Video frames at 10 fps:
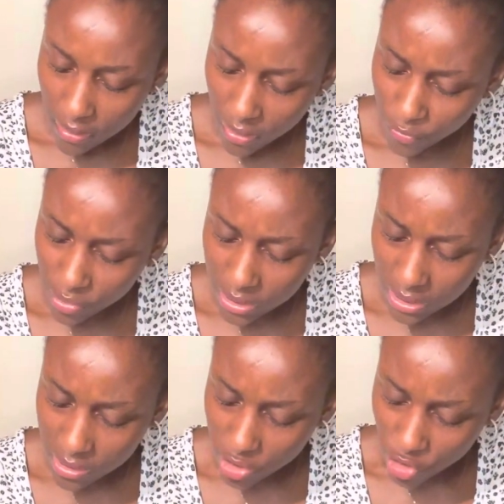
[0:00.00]
you
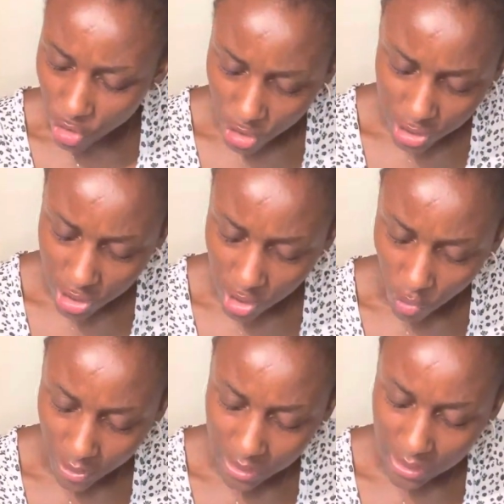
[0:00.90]
did nursing or
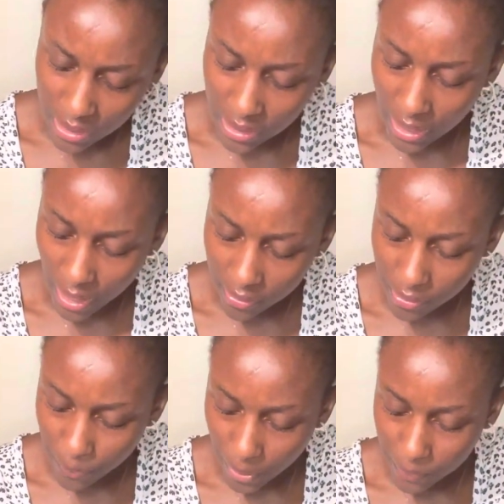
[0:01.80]
anything, the health
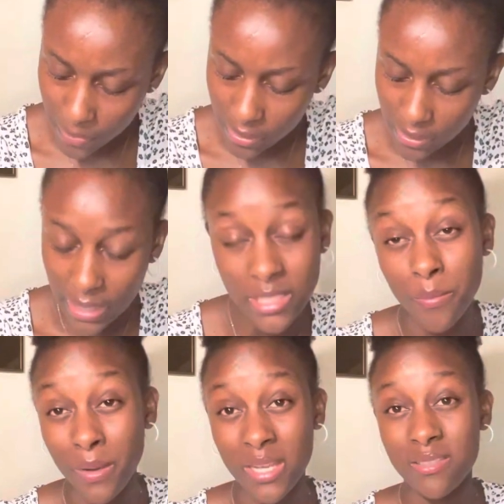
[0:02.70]
department, that's a
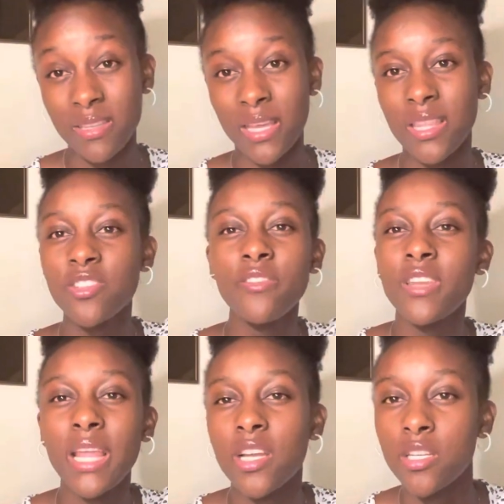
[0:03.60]
plus. Like, that's not even
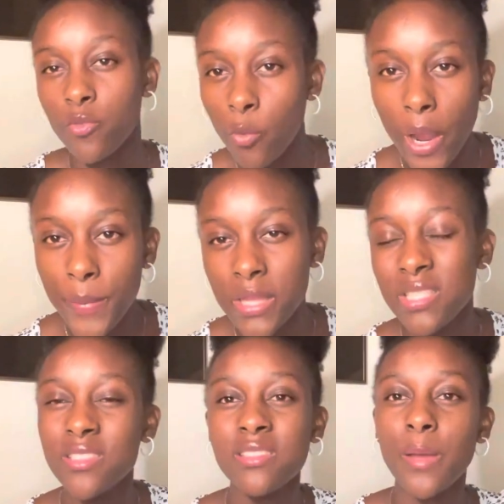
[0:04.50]
like a requirement, that's
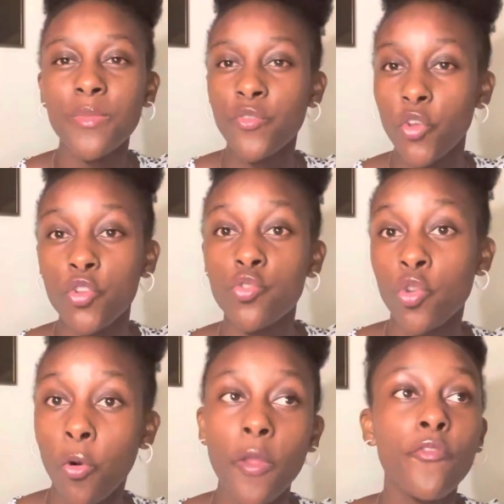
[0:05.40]
just something for you to
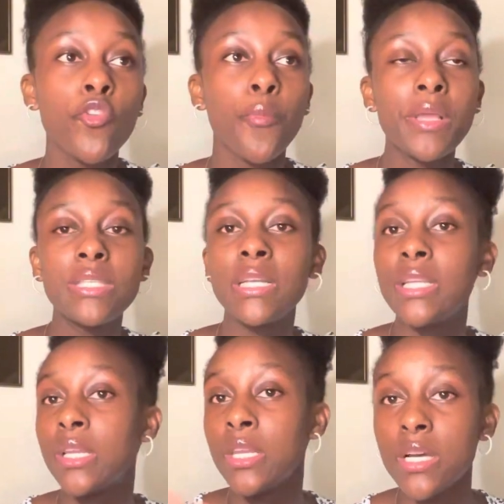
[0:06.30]
know. If you're basically
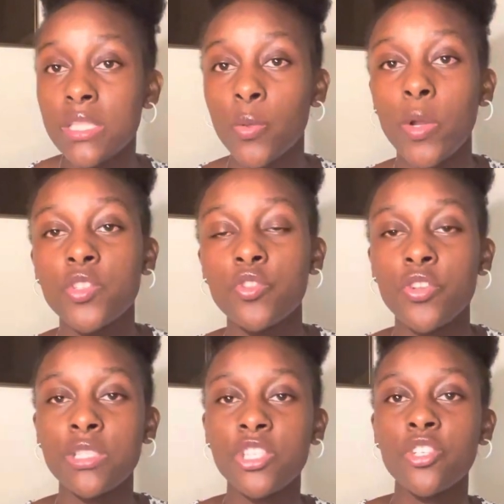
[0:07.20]
a nurse, once you
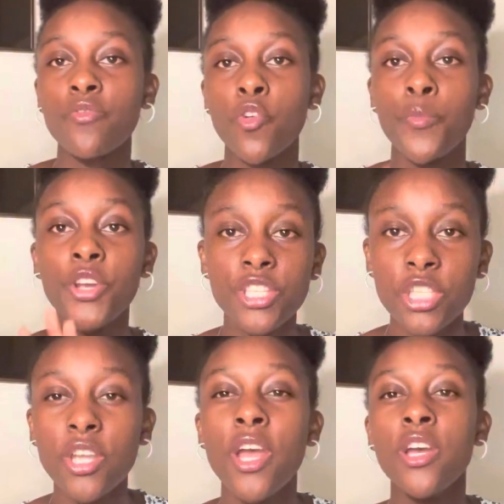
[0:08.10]
transition from
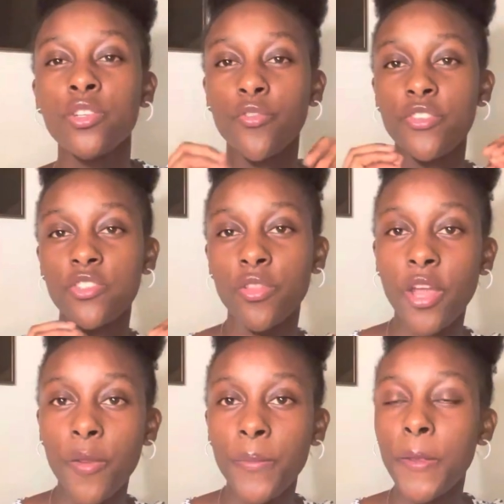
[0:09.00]
nursing to
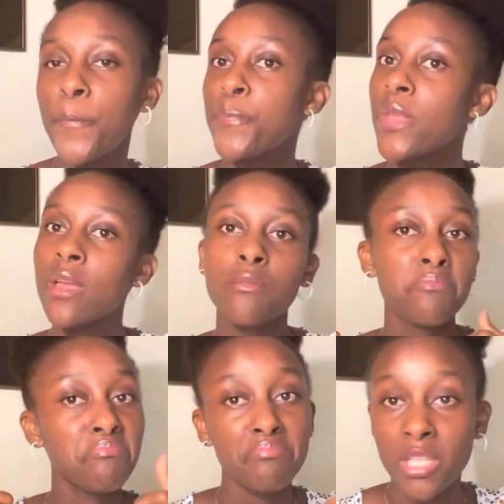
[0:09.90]
physiotherapy,
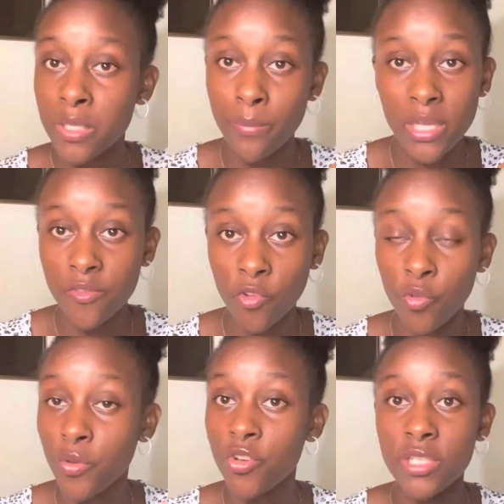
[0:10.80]
that's a plus for you,
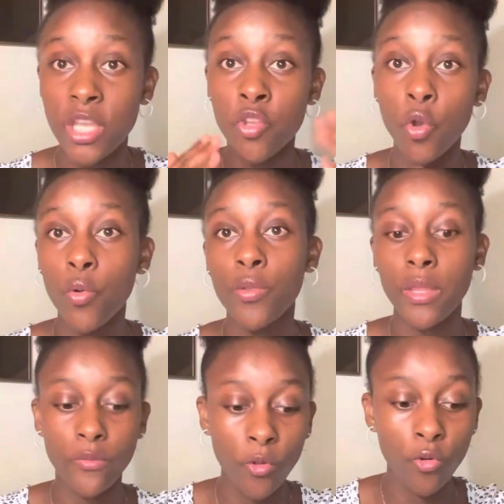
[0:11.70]
because they
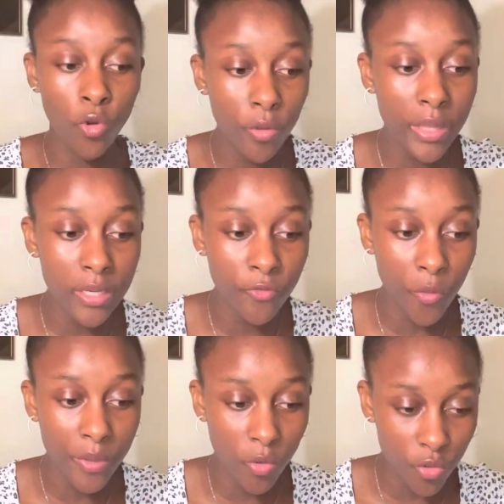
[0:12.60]
will know that
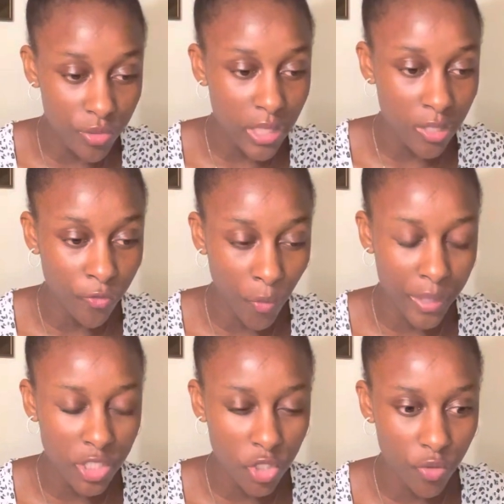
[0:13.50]
they will use that
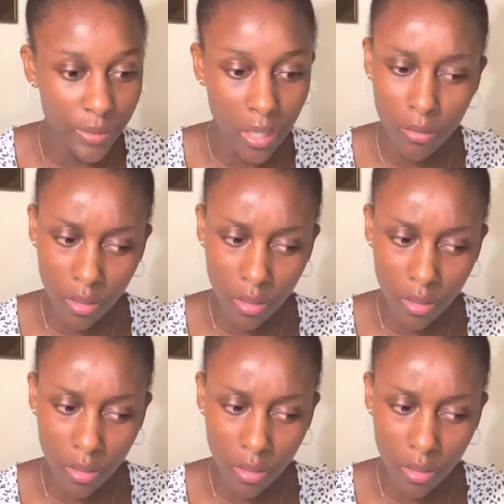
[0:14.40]
information to be like,